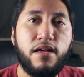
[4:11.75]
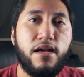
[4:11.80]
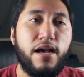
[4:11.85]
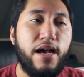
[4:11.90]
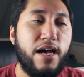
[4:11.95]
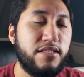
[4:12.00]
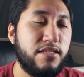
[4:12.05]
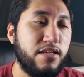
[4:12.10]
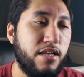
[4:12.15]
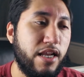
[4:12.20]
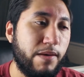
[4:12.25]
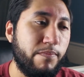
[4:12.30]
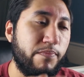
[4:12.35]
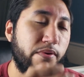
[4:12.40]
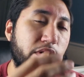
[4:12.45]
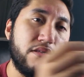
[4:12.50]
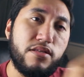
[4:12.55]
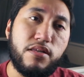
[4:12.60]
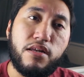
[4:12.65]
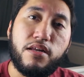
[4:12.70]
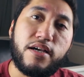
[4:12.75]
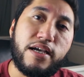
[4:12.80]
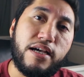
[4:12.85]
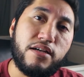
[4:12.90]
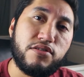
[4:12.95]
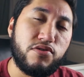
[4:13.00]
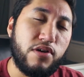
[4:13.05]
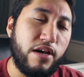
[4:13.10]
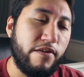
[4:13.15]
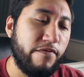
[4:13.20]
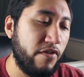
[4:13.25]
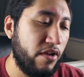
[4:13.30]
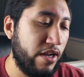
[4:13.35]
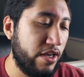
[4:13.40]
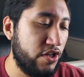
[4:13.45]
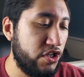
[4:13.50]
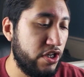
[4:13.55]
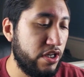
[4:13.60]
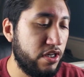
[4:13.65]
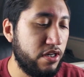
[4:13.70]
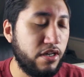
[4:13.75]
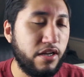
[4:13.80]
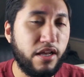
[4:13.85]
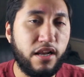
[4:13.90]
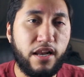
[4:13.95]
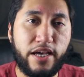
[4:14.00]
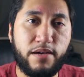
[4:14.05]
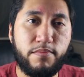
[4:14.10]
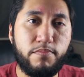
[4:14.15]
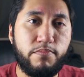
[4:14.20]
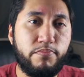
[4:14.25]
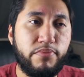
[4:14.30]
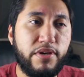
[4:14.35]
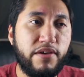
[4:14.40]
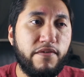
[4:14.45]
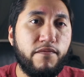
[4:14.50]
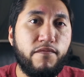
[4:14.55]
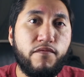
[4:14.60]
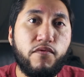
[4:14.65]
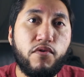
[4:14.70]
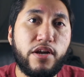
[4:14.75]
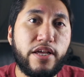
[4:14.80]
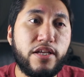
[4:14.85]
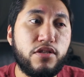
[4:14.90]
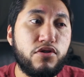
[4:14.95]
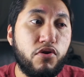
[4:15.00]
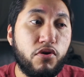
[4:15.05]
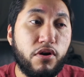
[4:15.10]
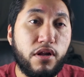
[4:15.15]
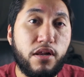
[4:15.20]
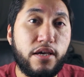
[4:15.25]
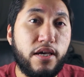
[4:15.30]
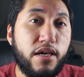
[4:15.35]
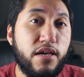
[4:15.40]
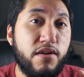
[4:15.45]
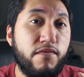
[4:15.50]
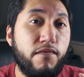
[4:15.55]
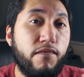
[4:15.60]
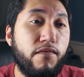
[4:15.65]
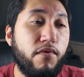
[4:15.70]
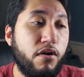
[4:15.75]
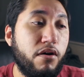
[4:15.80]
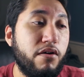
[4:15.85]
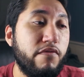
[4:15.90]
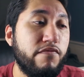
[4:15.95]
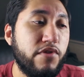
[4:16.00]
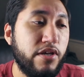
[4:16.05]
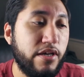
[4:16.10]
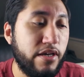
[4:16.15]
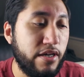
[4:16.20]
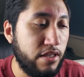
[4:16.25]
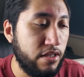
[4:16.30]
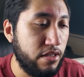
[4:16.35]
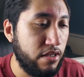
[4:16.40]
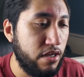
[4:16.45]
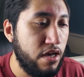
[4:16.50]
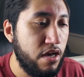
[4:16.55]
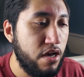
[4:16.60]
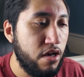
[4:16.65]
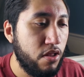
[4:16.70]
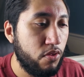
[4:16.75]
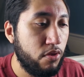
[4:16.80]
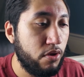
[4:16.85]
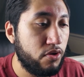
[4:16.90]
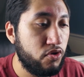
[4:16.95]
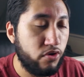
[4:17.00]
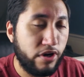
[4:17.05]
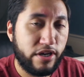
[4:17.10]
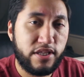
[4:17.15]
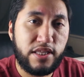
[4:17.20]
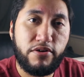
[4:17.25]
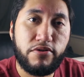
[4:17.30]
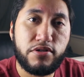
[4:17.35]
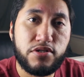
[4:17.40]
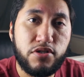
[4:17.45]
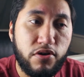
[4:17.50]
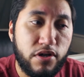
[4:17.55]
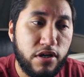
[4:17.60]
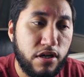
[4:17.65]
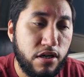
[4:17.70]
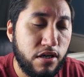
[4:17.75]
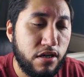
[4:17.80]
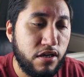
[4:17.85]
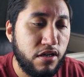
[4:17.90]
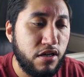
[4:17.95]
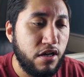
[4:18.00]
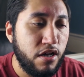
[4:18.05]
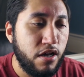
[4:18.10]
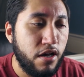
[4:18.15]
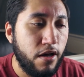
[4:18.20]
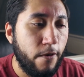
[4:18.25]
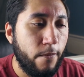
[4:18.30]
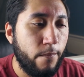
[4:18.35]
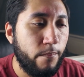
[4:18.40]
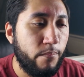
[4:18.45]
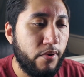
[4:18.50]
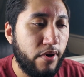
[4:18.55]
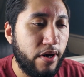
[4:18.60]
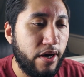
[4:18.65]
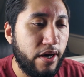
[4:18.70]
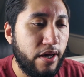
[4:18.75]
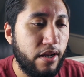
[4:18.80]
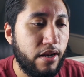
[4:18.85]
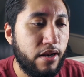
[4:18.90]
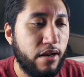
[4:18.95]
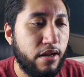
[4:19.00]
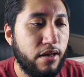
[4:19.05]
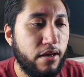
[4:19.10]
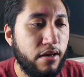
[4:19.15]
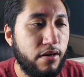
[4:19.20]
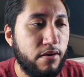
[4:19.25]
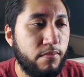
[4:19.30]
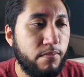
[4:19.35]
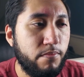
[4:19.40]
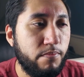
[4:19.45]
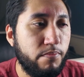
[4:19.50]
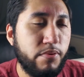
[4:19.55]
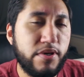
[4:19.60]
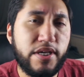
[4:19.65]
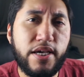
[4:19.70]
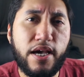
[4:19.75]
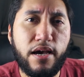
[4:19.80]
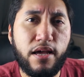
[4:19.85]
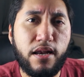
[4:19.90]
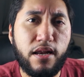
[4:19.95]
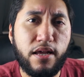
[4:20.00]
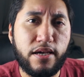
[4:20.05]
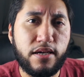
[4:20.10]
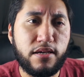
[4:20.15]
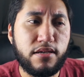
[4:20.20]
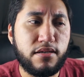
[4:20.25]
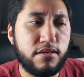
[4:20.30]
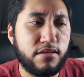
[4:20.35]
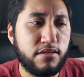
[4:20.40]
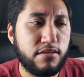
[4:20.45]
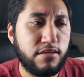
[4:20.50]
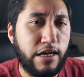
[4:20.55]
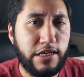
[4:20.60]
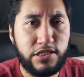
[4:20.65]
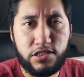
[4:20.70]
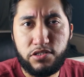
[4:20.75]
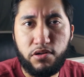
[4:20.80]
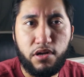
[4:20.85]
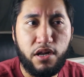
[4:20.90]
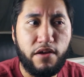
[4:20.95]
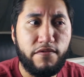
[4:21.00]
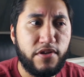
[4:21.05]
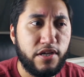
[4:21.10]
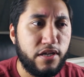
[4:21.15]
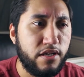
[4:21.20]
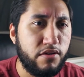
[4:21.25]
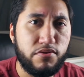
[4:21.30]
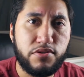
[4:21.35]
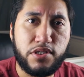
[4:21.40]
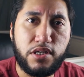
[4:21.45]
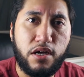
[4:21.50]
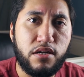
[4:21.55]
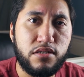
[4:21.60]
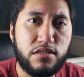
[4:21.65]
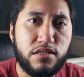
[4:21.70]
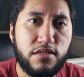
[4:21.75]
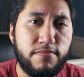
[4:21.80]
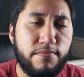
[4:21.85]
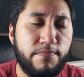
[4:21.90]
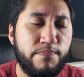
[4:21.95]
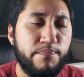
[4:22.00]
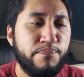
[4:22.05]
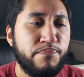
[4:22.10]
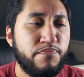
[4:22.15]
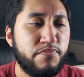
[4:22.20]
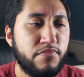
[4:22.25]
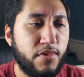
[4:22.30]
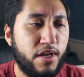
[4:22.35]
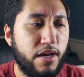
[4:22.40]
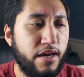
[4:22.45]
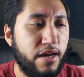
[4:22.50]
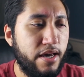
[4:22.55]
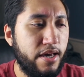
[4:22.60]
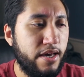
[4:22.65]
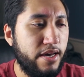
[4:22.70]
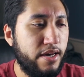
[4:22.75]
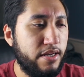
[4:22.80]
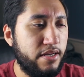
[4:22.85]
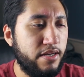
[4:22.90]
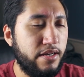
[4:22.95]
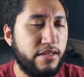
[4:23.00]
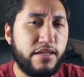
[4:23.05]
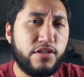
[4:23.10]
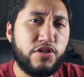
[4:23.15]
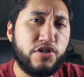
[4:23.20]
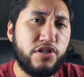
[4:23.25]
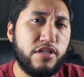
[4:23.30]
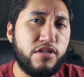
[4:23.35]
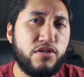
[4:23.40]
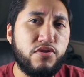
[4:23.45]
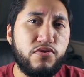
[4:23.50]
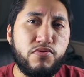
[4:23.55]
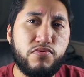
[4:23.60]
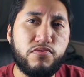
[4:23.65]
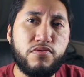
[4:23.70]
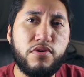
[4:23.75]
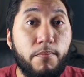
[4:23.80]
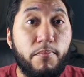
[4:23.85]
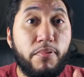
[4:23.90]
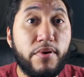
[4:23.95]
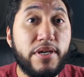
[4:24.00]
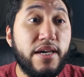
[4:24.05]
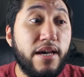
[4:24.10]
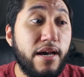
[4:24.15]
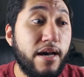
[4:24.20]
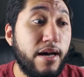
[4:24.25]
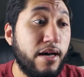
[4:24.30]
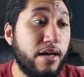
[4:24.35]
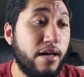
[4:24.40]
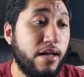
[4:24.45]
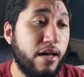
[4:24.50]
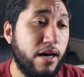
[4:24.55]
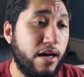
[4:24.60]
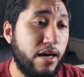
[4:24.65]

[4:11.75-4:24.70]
had to like be on the lookout, so I feel like she couldn't like be fully totally involved in the trick that was going on, but yeah, like I still loved it. It was awesome. And I think she did too. But yeah,